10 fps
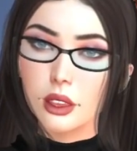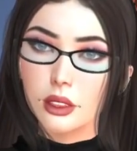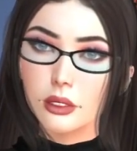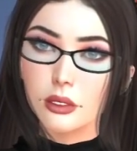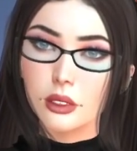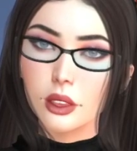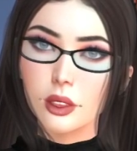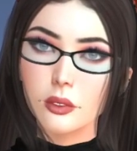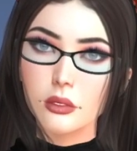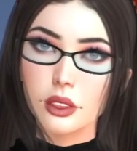Now that's
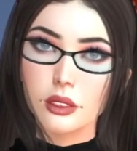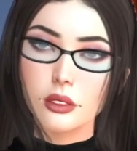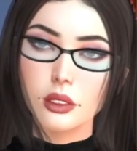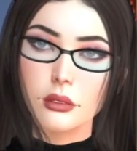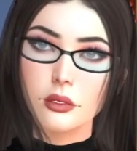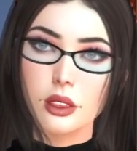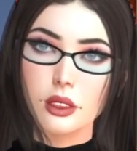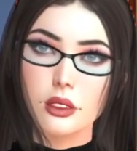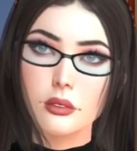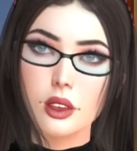just my personal
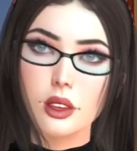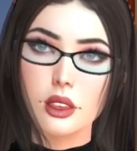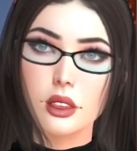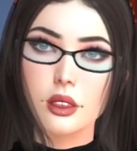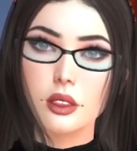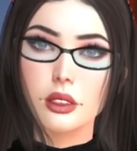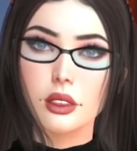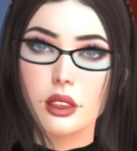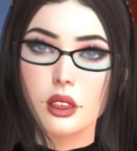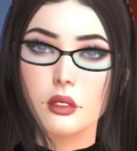thoughts
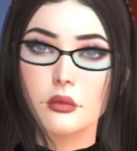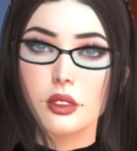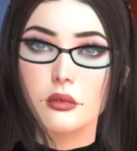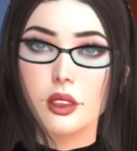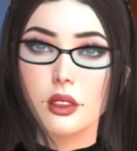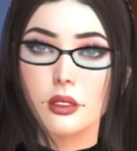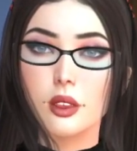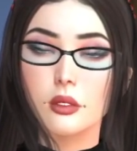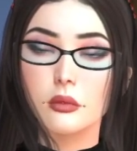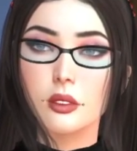based on my
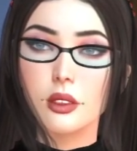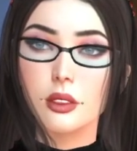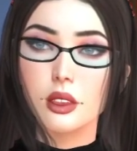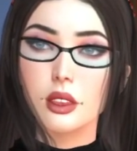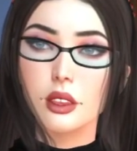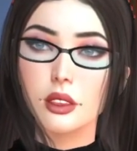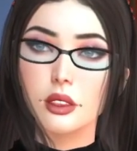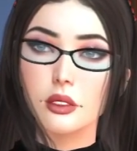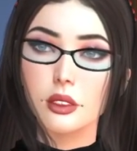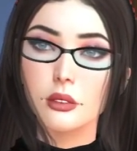personal experiences
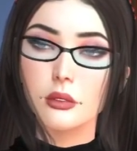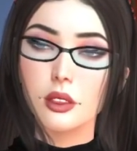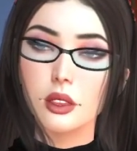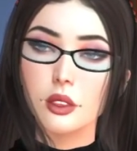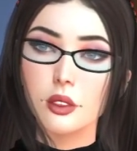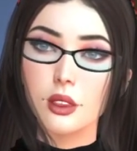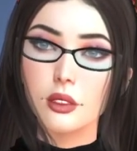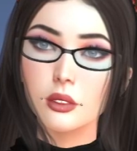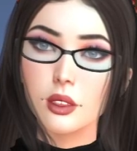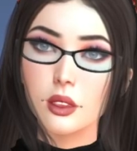in SL. I
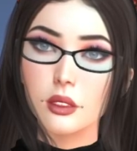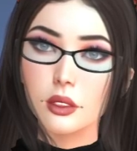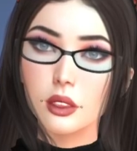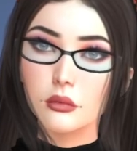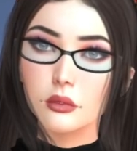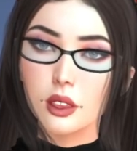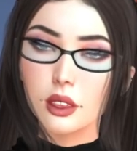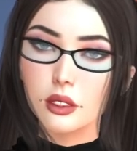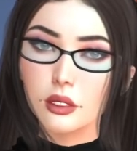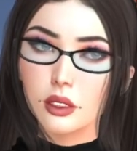mean,
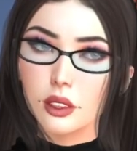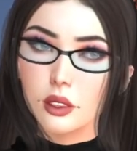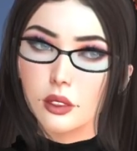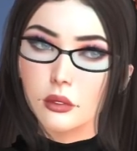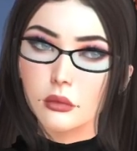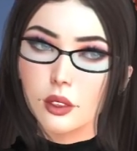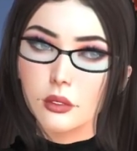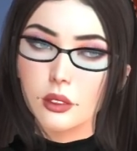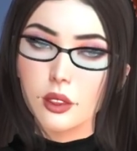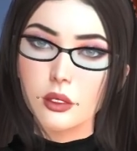because that's all I got,
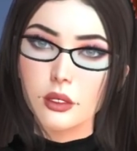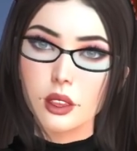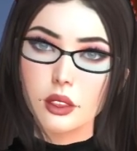people.